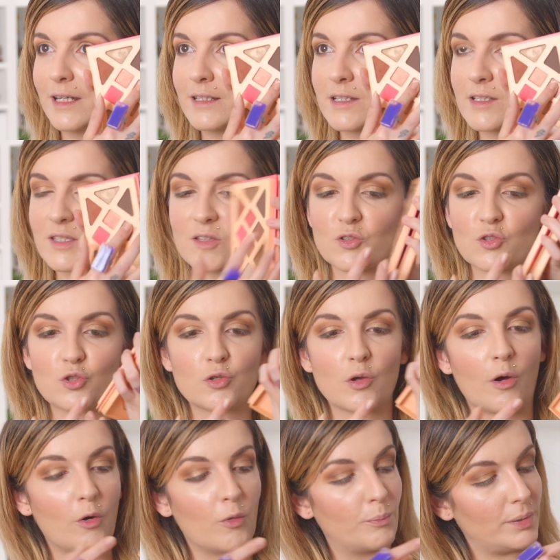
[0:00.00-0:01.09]
It is
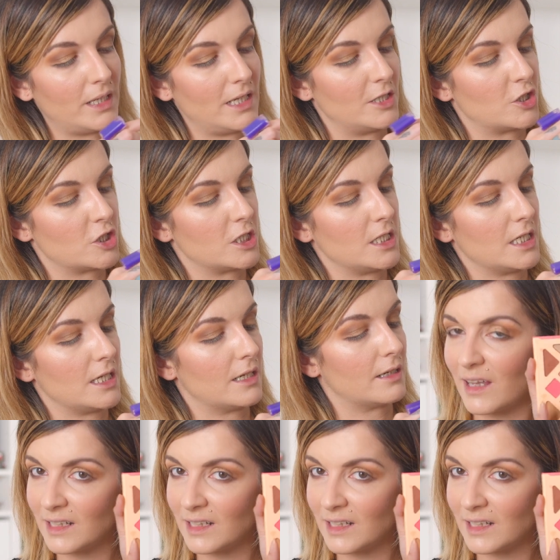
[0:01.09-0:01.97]
so peachy.